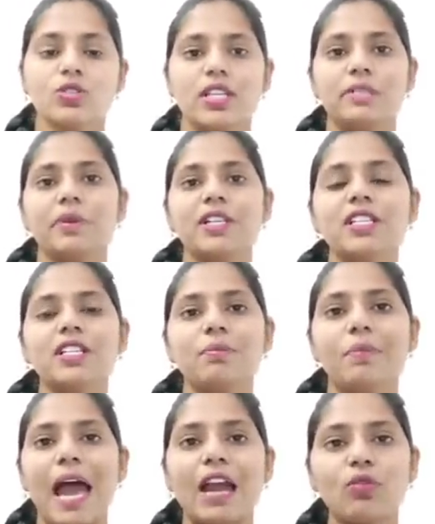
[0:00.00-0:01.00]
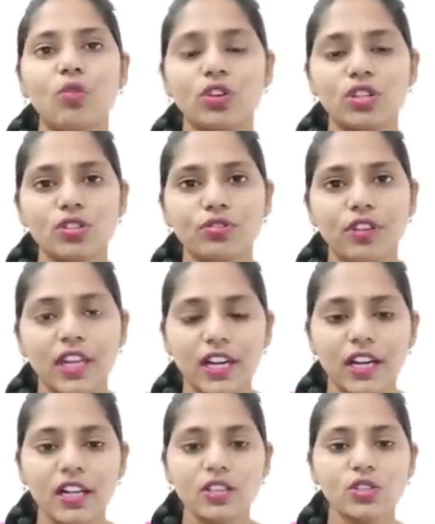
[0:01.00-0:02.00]
so especially in the backwaters of
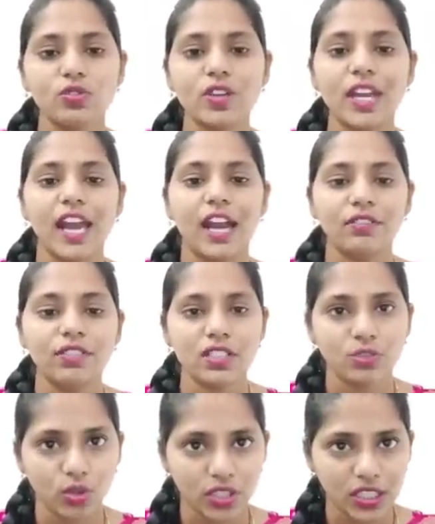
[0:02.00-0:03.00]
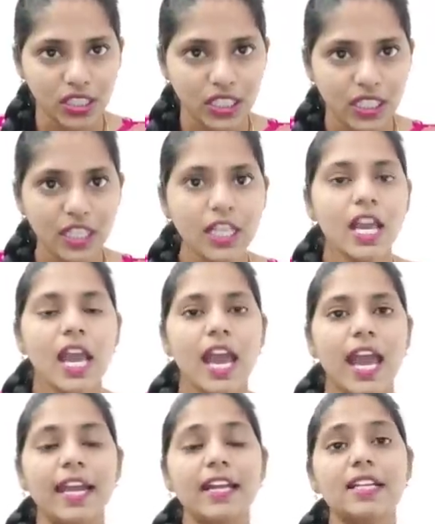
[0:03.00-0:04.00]
Kerala, so we have this water lily
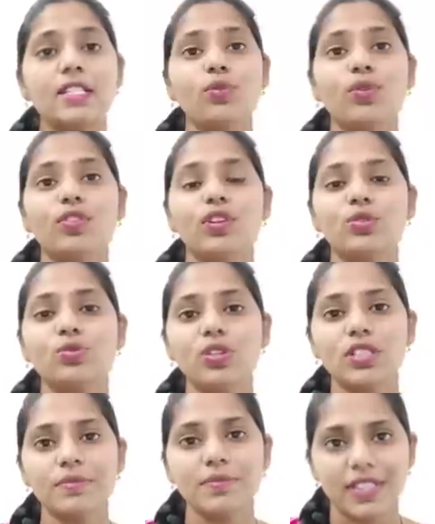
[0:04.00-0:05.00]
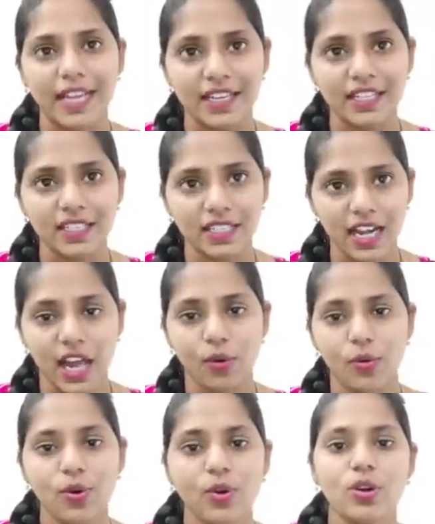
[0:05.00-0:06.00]
and it is one of the tourism site now.